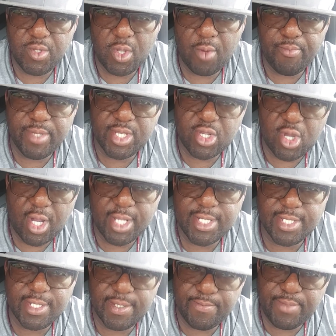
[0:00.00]
be cautious
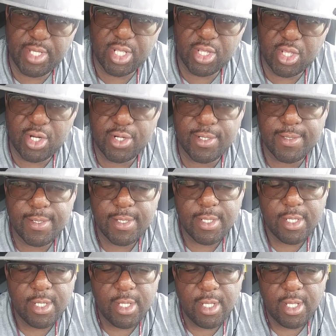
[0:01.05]
and be alert.
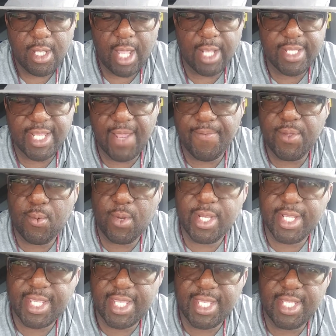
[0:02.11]
I definitely
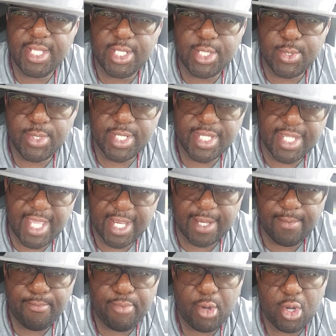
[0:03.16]
want to get into the
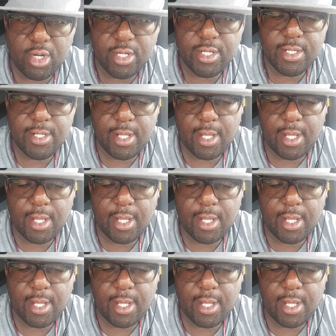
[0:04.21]
second part.